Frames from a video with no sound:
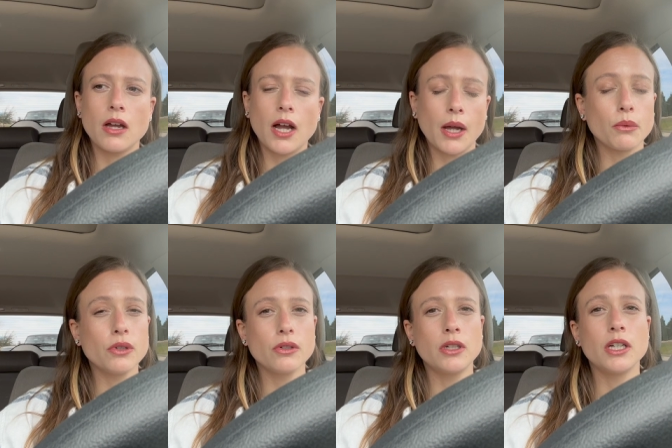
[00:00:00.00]
I
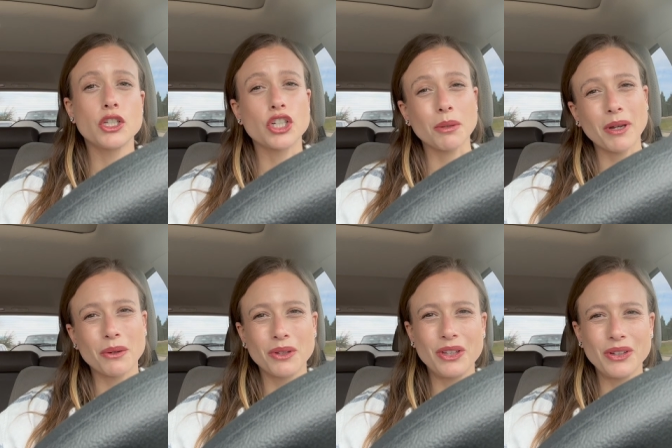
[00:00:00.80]
will check back
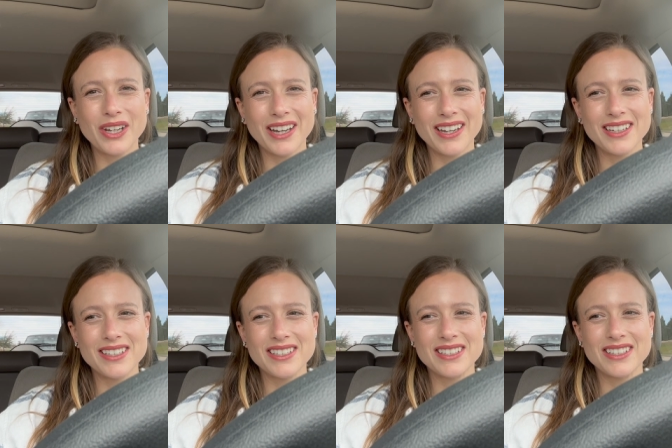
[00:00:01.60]
with you
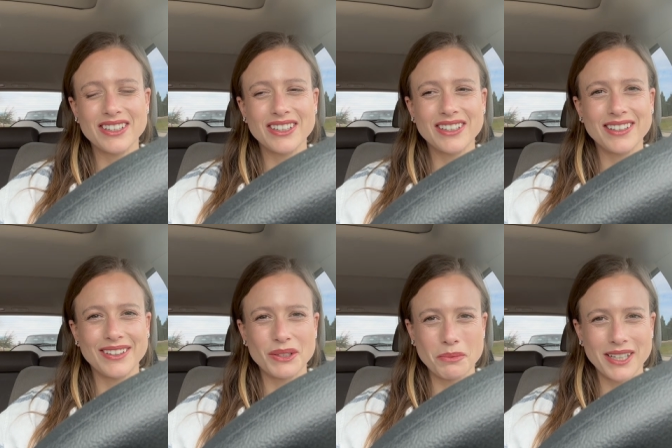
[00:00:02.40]
guys here in a
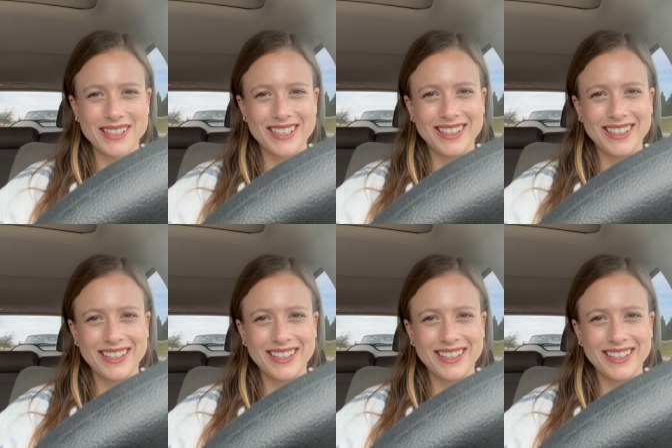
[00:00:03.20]
little bit.